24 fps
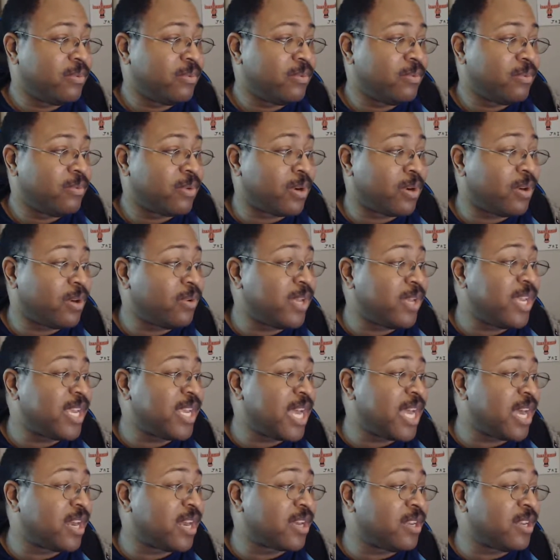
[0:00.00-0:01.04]
we're only
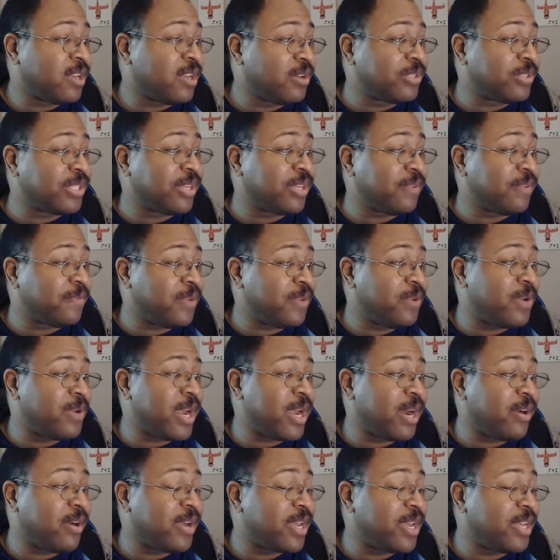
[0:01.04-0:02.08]
kind of close in a few
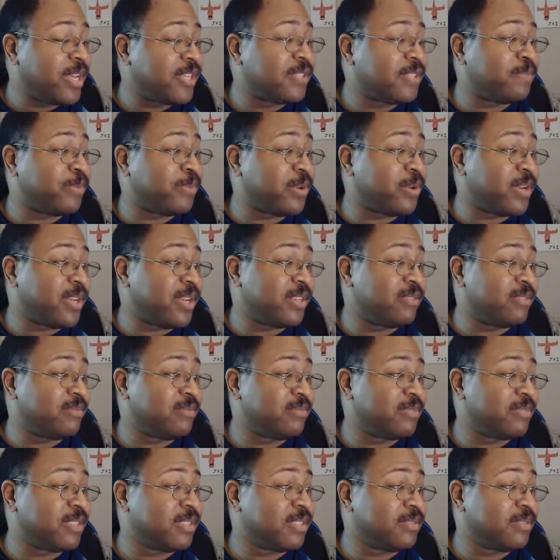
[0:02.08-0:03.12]
areas, but
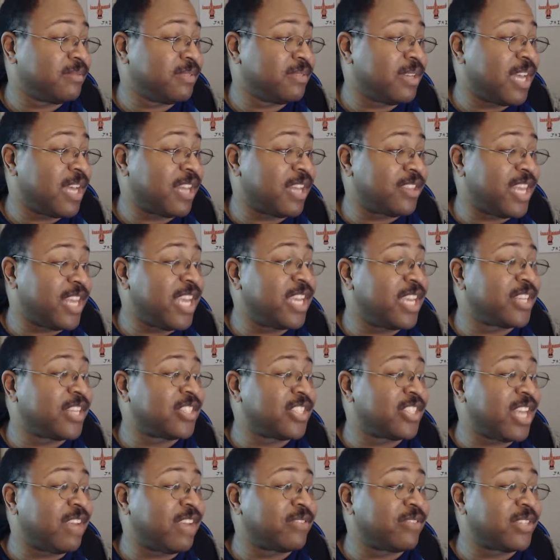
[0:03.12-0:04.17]
I think it's
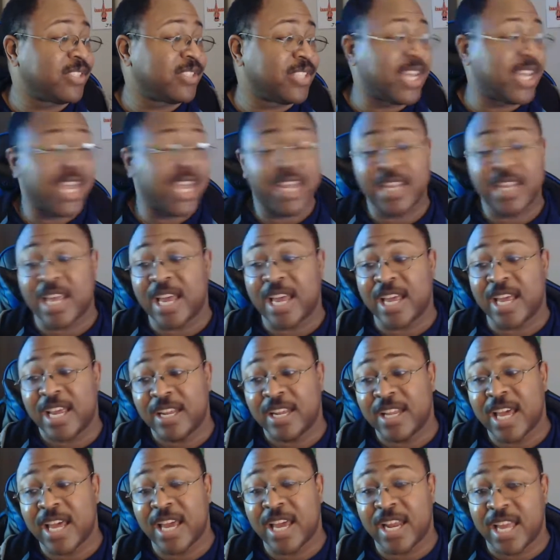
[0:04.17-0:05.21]
safe to say that
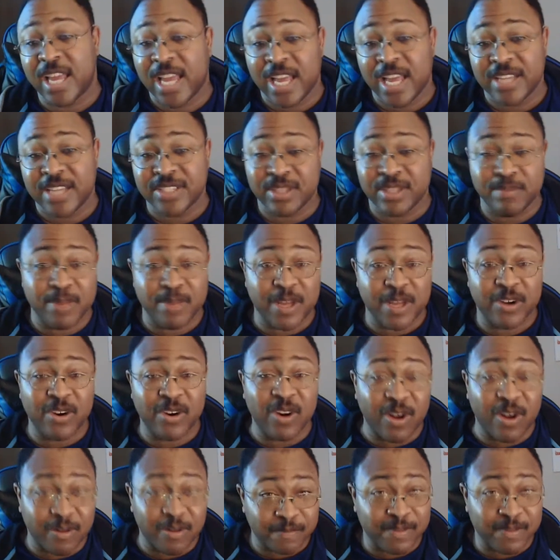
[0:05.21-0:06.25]
Atlanta has the better
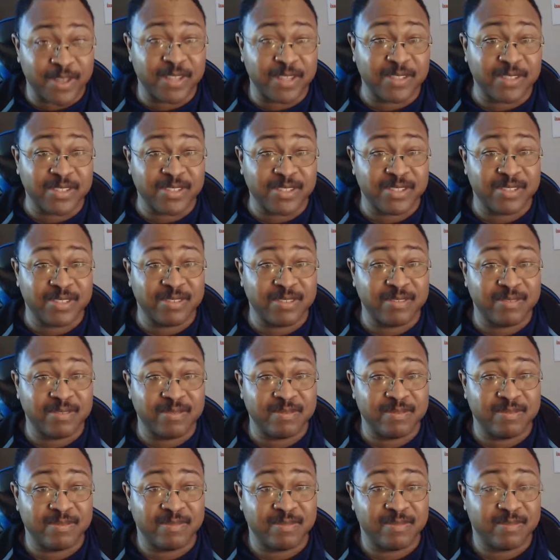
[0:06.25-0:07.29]
offense
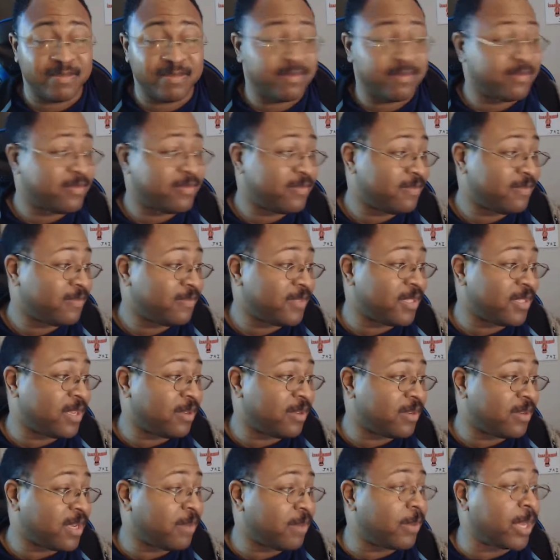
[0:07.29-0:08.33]

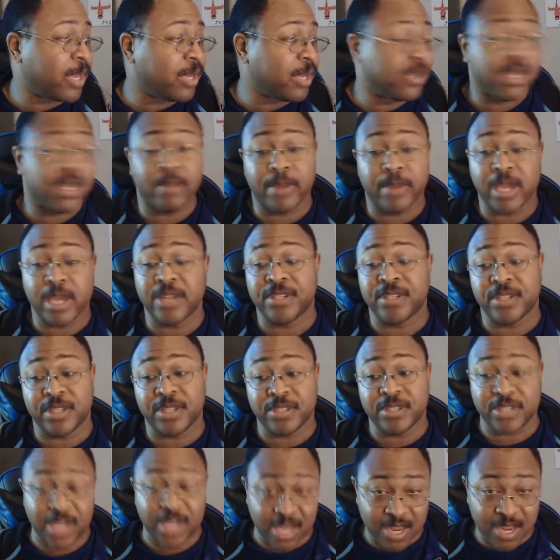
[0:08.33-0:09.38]
coming into
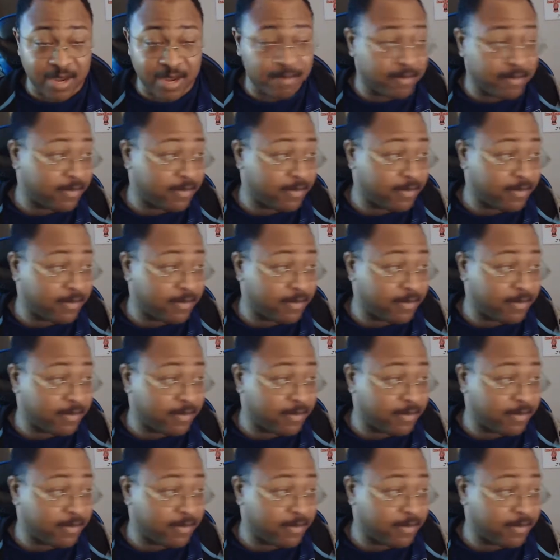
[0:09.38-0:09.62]
this game.